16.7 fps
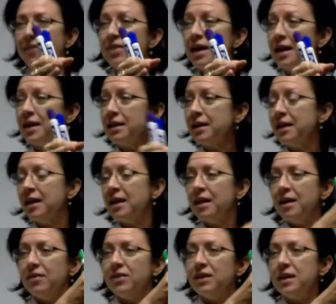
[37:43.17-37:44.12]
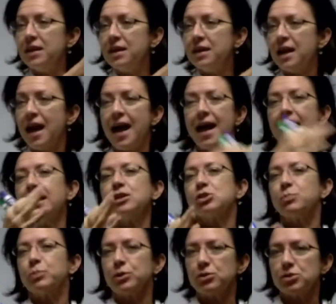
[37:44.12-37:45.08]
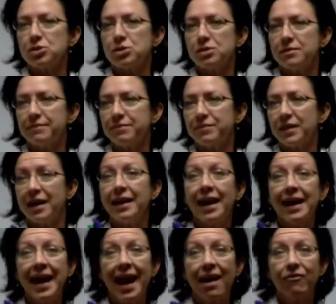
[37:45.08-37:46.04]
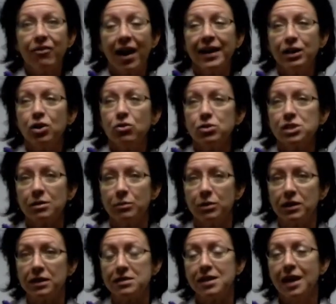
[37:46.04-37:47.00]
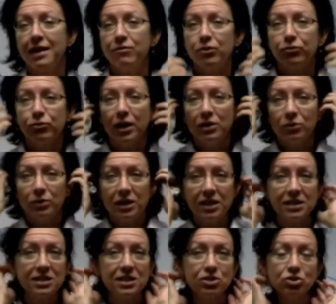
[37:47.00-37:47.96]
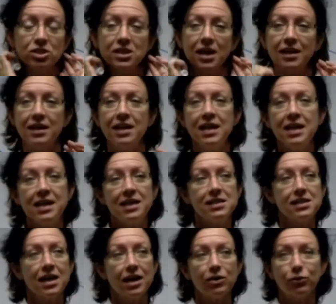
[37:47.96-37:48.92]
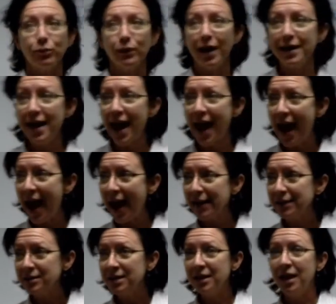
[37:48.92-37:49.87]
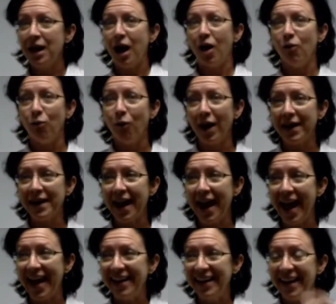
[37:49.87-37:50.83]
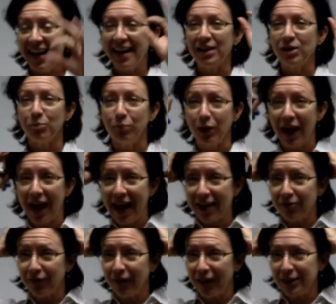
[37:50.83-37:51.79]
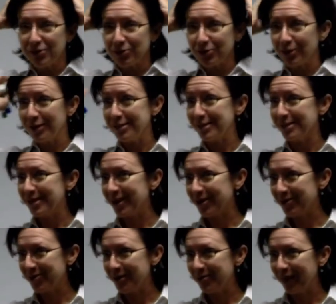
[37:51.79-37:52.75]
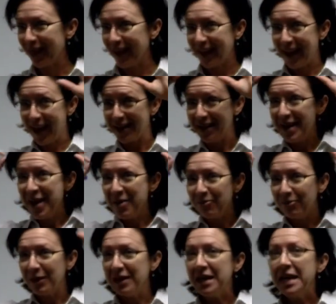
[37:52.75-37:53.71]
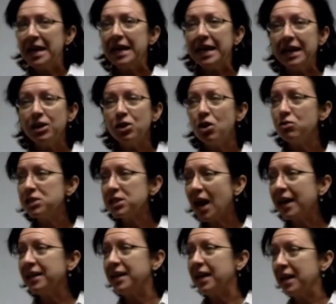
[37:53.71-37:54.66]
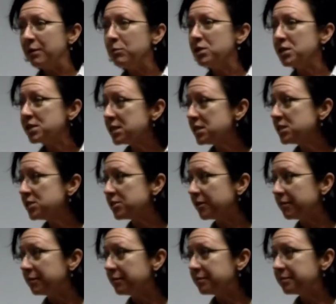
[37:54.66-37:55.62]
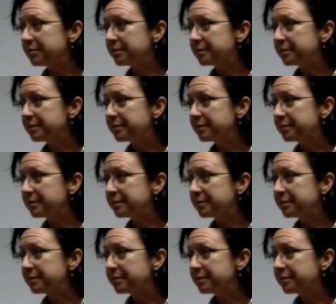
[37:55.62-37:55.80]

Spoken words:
And then the expert, and I know some of these. I have a friend, when he teaches on it, he's got a red hat, a white hat, and a black visor, because he's not going to wear a black hat. But he knows how to game the system.